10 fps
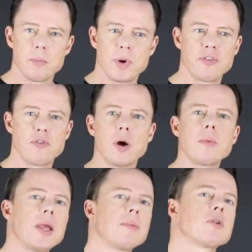But if you want
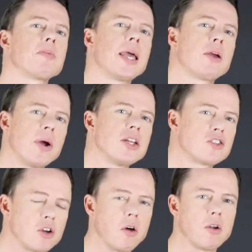to be able to play great
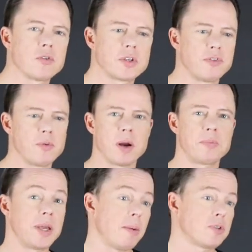solos, if you want to
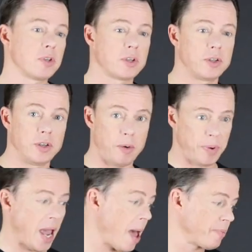be able to, you know,
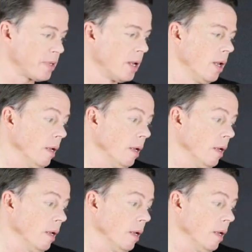perhaps